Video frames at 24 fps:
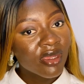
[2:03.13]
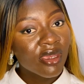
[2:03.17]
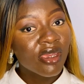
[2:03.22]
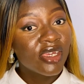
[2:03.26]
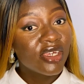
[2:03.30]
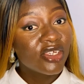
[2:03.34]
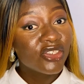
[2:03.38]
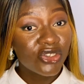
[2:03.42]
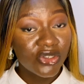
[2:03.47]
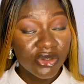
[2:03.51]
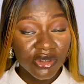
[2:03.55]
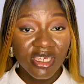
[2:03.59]

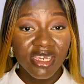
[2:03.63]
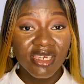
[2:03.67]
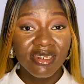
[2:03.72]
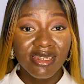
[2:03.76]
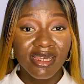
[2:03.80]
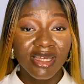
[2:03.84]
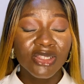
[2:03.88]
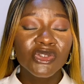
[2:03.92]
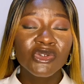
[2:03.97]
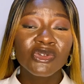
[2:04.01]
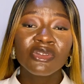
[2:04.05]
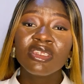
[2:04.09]
You get
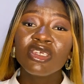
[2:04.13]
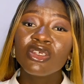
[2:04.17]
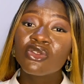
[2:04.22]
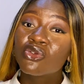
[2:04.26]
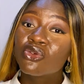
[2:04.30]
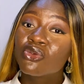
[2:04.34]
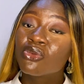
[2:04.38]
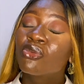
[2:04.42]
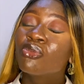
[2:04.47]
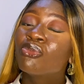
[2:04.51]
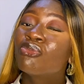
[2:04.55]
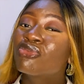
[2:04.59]
that? You need to
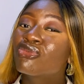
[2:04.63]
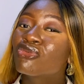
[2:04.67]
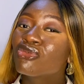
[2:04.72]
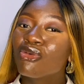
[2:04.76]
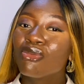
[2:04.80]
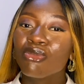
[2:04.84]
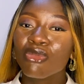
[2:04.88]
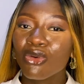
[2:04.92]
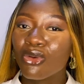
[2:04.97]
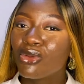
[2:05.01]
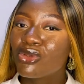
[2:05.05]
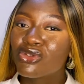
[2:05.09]

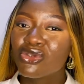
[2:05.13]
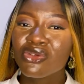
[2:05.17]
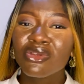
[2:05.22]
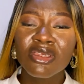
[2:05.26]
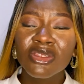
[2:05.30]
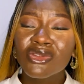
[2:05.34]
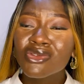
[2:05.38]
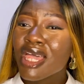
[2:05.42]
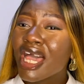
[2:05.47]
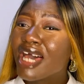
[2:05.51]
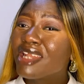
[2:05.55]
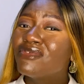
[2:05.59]
promote, you need
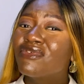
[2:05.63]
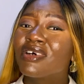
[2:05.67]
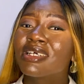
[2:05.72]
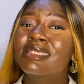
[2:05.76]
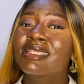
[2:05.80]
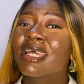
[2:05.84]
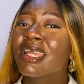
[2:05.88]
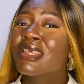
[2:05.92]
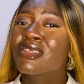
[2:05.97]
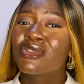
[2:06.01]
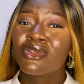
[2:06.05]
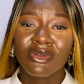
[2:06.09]
to
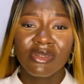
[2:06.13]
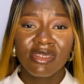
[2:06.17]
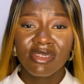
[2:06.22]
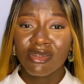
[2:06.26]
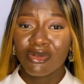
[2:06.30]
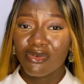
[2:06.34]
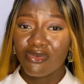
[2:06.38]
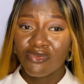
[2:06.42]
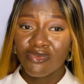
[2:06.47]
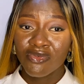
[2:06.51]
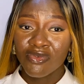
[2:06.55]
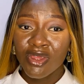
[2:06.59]
advertise yourself.
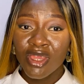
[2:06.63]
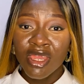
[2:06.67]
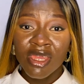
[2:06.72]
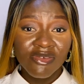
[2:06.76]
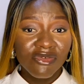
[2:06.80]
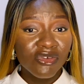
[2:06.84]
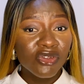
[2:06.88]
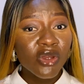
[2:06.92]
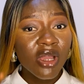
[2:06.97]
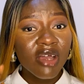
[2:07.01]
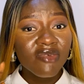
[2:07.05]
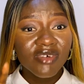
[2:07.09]
If you
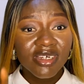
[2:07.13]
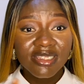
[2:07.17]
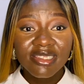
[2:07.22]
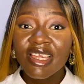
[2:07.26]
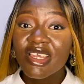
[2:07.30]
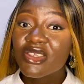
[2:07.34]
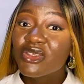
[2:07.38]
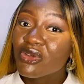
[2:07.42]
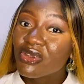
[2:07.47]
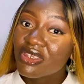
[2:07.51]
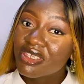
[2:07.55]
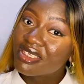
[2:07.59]
don't advertise
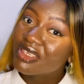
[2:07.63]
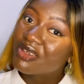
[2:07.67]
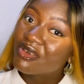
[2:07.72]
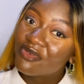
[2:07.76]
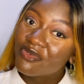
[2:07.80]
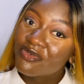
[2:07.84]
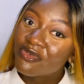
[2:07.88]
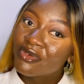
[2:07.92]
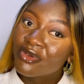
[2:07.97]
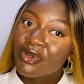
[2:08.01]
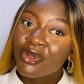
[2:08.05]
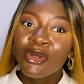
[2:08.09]
yourself,
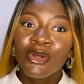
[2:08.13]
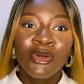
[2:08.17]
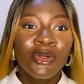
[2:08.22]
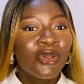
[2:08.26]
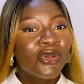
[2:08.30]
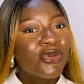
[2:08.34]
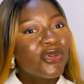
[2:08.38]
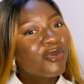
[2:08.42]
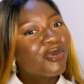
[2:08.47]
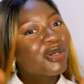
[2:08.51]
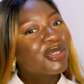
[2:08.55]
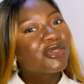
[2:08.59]

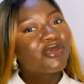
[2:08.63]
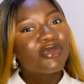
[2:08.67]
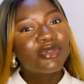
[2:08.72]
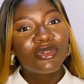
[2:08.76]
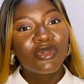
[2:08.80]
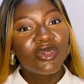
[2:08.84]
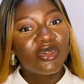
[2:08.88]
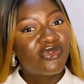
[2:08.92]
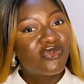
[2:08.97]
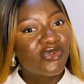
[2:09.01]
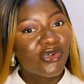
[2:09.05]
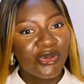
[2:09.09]
nobody will do it
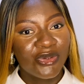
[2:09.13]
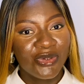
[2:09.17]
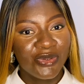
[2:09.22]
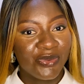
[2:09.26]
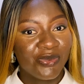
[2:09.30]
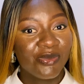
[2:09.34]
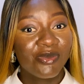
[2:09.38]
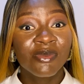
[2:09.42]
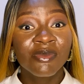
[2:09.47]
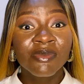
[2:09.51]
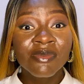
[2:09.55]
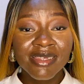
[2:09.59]
for you.
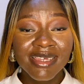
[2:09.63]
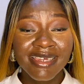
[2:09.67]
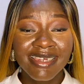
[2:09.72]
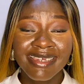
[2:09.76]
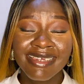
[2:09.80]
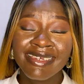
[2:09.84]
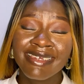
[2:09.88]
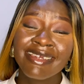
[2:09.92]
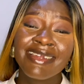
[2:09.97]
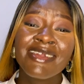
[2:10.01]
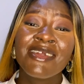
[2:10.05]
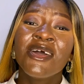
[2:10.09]

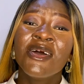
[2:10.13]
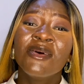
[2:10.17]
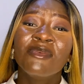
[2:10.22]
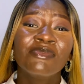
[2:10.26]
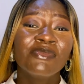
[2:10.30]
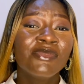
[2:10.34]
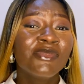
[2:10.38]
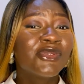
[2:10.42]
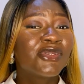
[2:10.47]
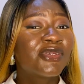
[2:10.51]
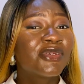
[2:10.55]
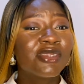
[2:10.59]

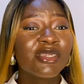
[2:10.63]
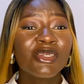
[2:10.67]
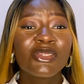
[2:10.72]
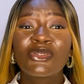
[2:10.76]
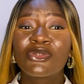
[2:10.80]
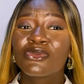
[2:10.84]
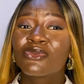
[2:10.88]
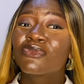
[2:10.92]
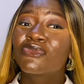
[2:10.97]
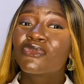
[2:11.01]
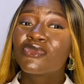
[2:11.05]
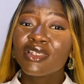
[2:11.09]
You need to
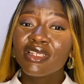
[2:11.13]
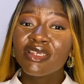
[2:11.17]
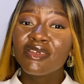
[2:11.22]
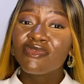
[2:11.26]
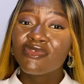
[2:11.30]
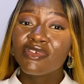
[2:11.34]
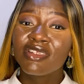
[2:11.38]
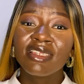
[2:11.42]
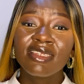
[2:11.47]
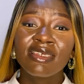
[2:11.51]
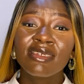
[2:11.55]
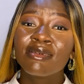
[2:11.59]

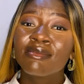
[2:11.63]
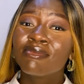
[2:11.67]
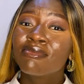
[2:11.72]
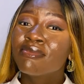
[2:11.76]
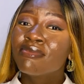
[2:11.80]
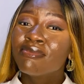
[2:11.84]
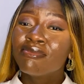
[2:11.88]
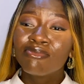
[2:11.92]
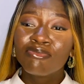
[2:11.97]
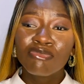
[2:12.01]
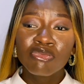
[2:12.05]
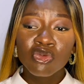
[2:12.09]
really
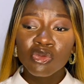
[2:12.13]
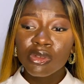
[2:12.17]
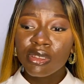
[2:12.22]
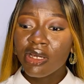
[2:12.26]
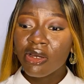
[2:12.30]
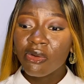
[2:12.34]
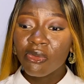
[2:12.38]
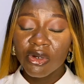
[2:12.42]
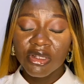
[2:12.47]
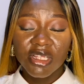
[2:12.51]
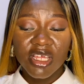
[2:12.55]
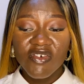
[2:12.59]
put down
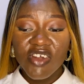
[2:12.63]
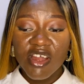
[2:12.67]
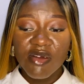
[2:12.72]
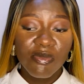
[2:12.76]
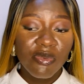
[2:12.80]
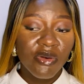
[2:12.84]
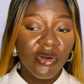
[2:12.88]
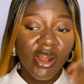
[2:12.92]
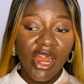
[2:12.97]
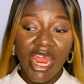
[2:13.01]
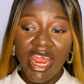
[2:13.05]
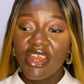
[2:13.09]
whatever
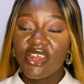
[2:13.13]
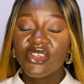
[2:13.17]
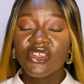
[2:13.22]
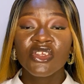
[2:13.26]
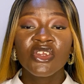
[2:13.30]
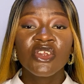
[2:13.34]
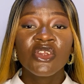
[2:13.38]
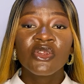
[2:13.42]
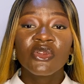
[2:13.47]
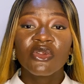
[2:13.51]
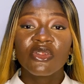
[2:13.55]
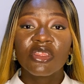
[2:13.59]
pride
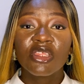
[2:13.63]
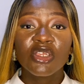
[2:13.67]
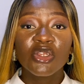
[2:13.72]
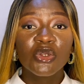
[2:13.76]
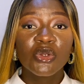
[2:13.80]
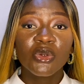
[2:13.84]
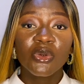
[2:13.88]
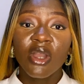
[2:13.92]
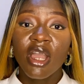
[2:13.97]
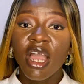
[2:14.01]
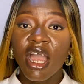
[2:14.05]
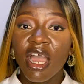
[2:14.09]
you think you
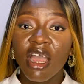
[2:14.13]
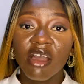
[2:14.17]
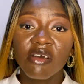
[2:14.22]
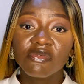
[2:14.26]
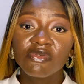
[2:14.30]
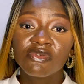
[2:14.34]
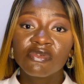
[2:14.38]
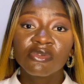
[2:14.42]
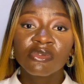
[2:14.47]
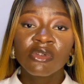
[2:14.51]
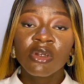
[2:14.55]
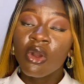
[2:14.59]
have,
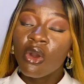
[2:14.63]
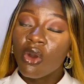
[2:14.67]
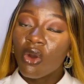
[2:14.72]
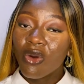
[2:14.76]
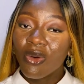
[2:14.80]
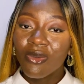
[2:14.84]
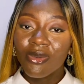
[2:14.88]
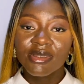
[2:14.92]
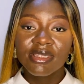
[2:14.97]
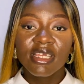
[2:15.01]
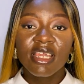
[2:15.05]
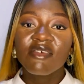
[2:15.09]
or
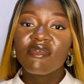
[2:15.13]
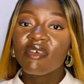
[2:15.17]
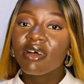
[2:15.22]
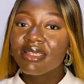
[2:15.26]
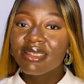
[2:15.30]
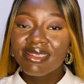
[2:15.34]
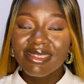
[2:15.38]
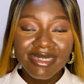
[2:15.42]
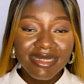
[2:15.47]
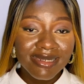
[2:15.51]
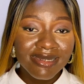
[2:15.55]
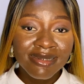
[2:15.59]
whatever
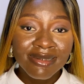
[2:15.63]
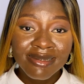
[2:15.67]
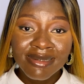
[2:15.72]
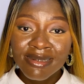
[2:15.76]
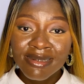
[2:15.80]
thing